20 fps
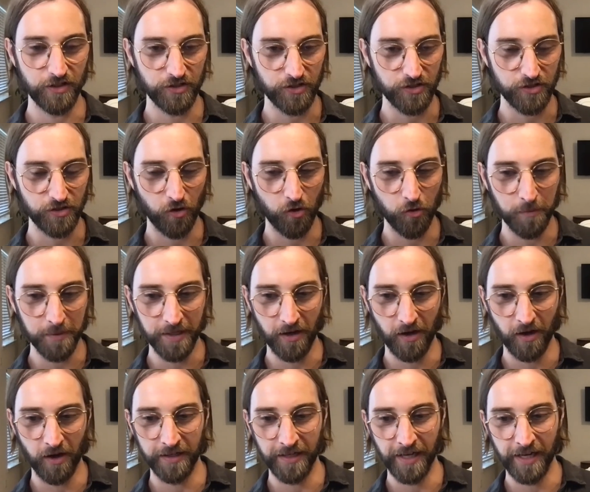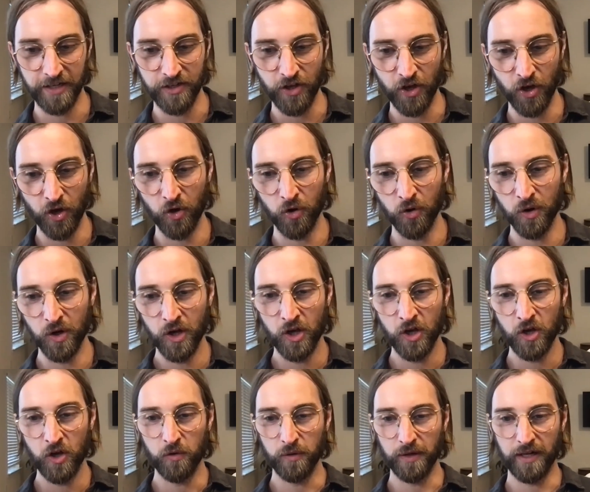sold me on, I know
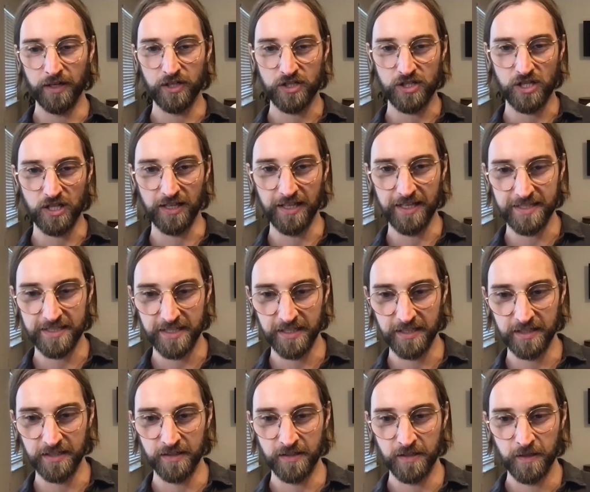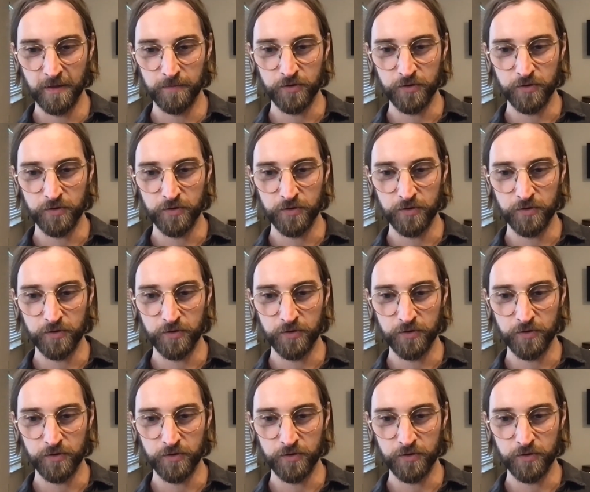when I just listen